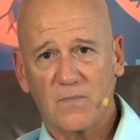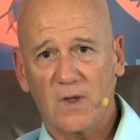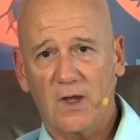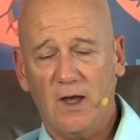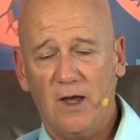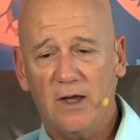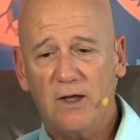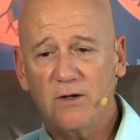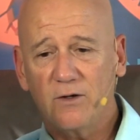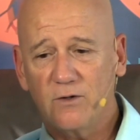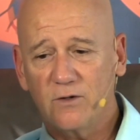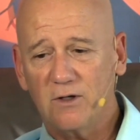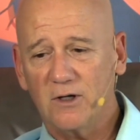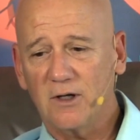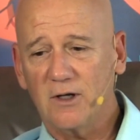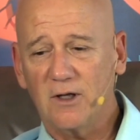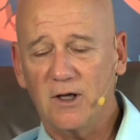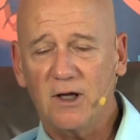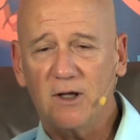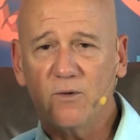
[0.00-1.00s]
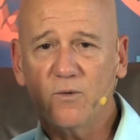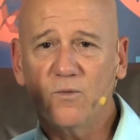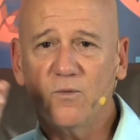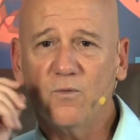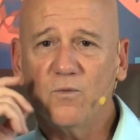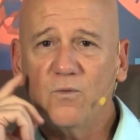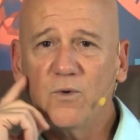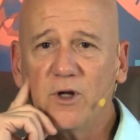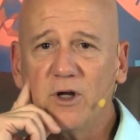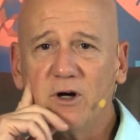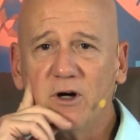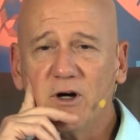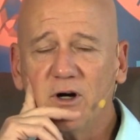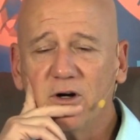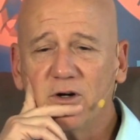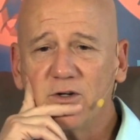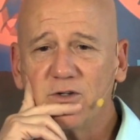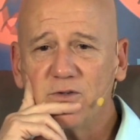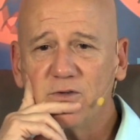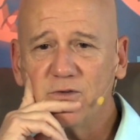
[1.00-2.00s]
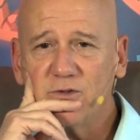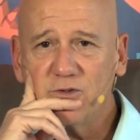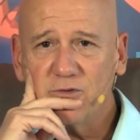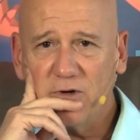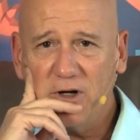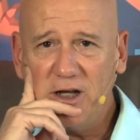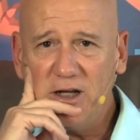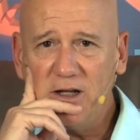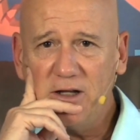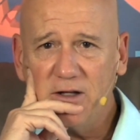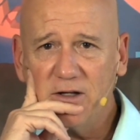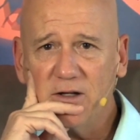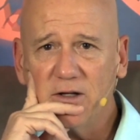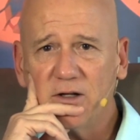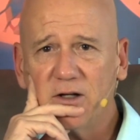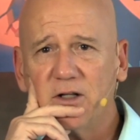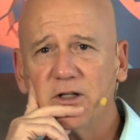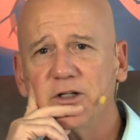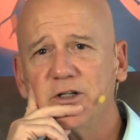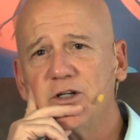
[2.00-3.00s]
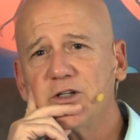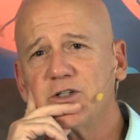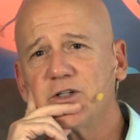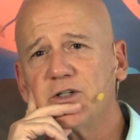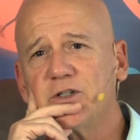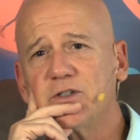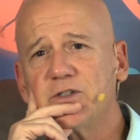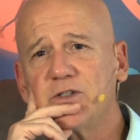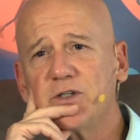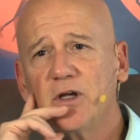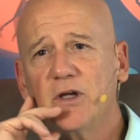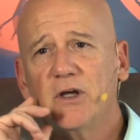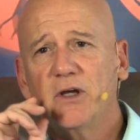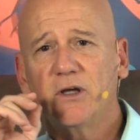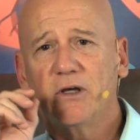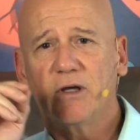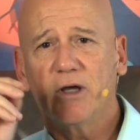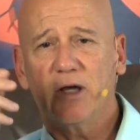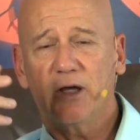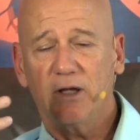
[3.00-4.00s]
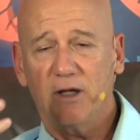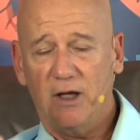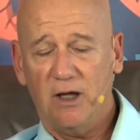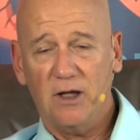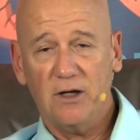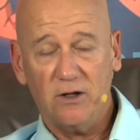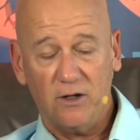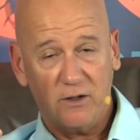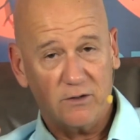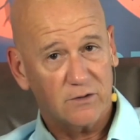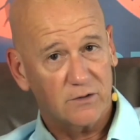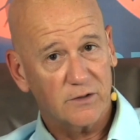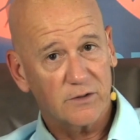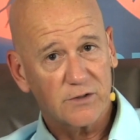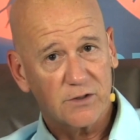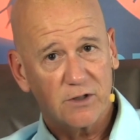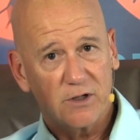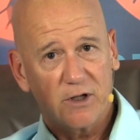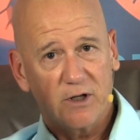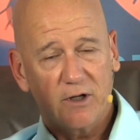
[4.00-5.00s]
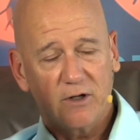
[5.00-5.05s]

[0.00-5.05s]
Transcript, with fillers: And we are training clinicians and others